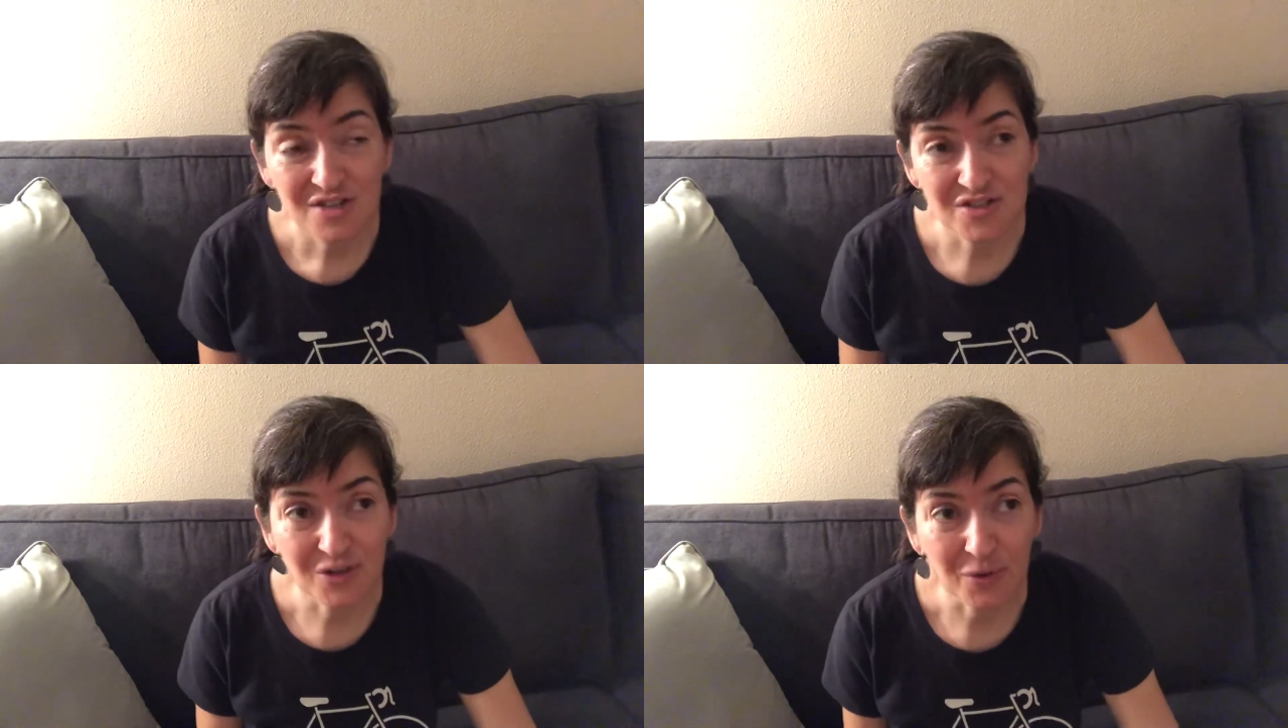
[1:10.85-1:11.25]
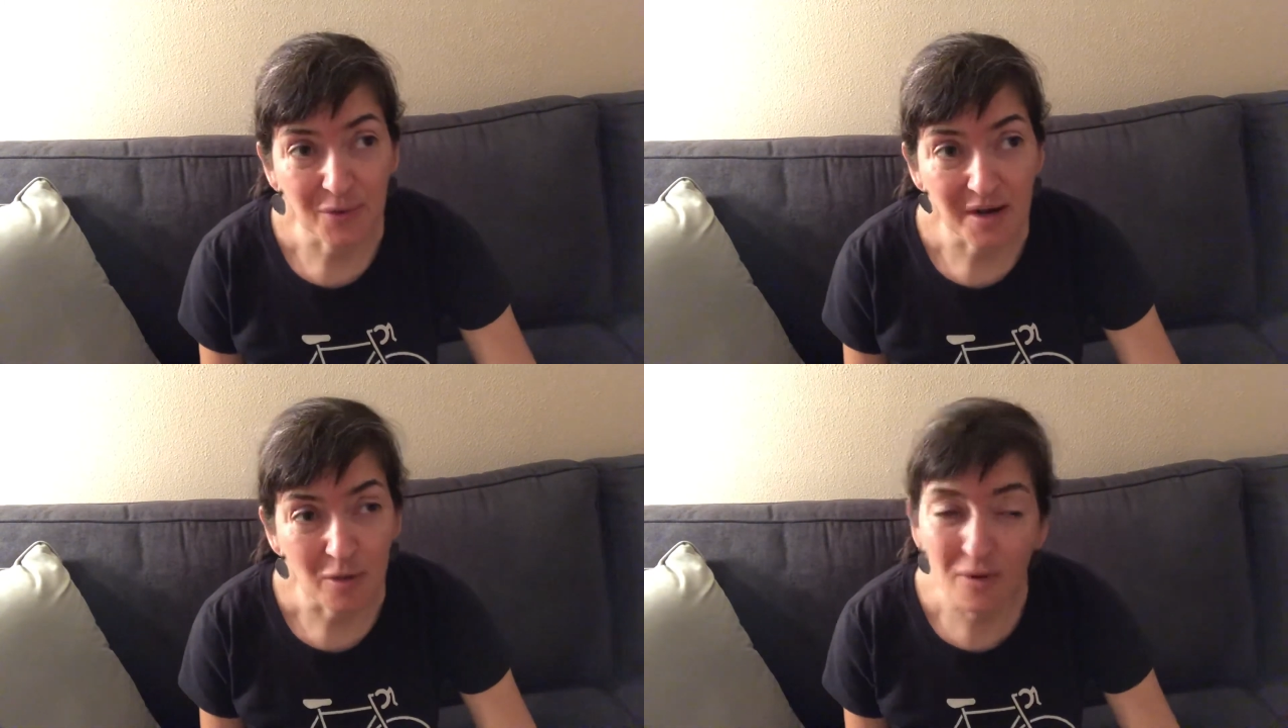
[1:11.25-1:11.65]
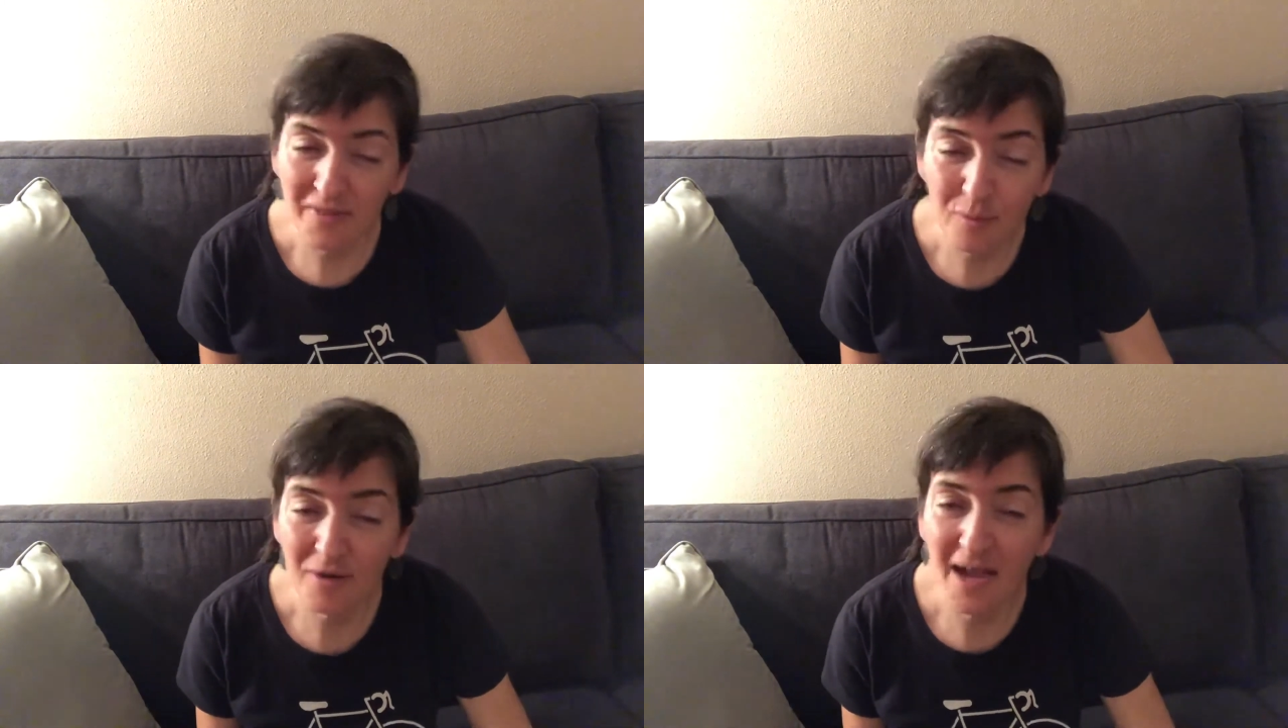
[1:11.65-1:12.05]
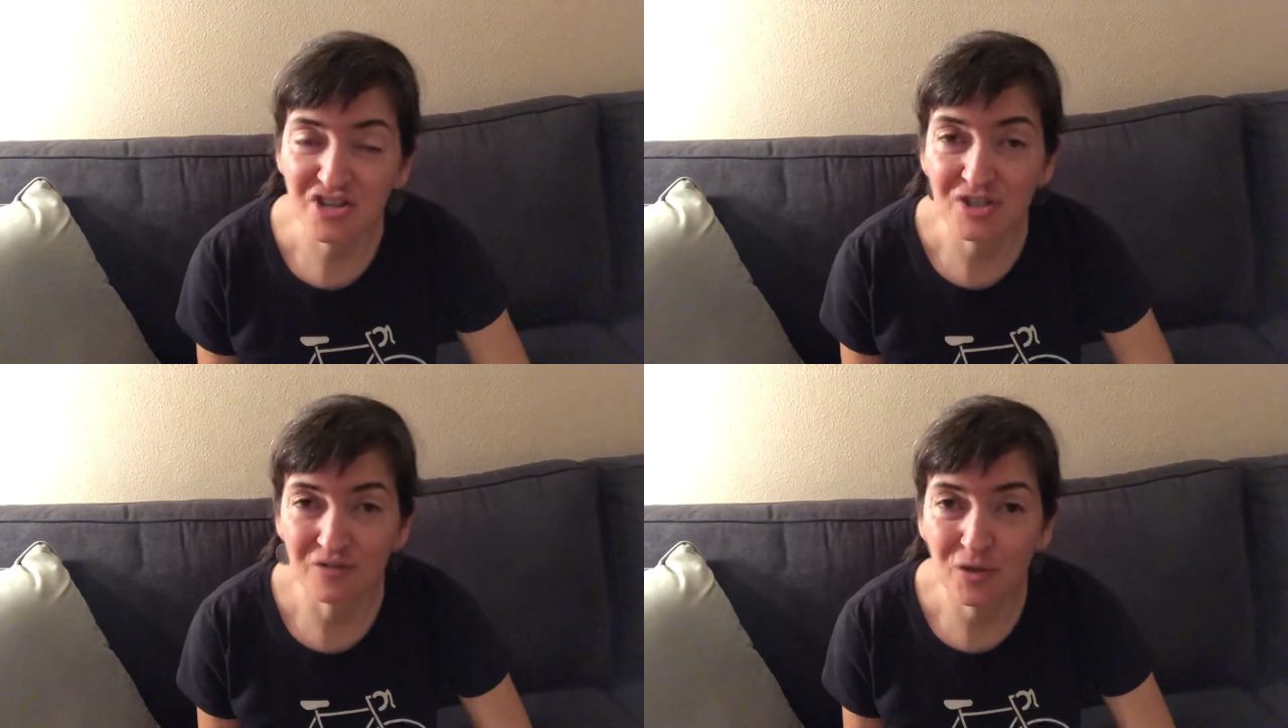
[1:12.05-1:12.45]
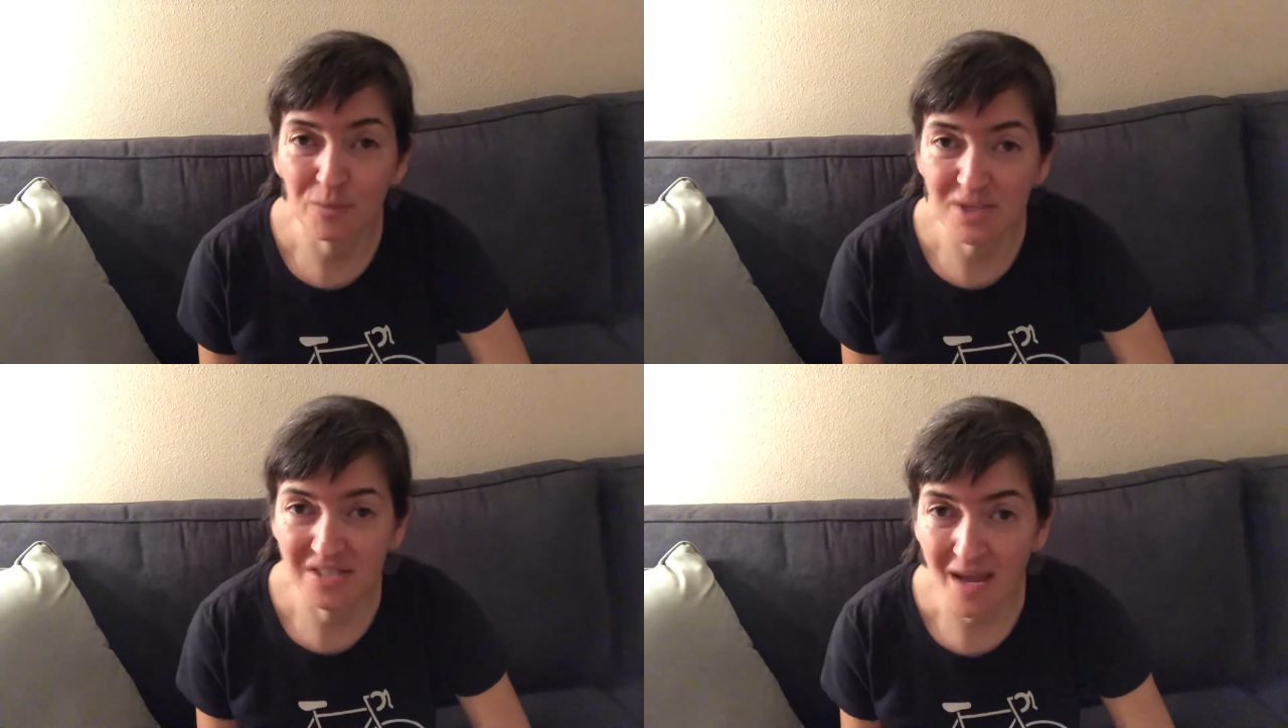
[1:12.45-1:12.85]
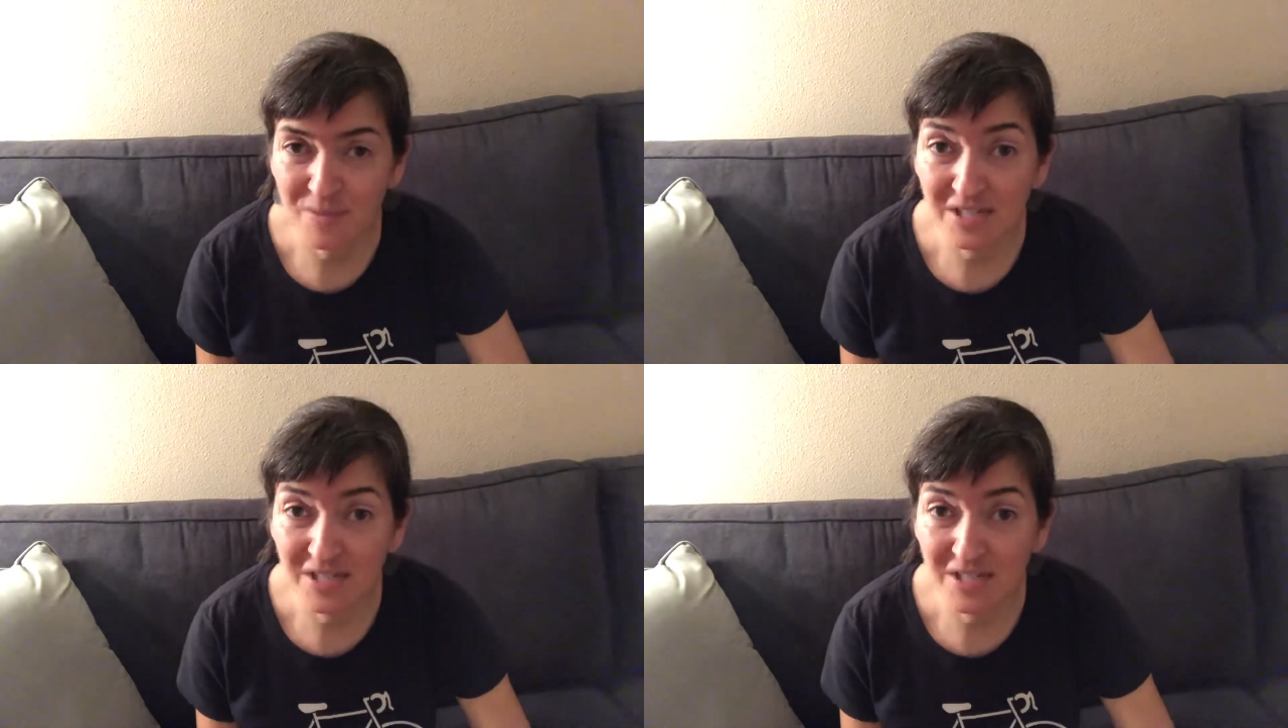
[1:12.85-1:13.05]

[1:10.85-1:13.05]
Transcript: So, well, there were actually a few mishaps,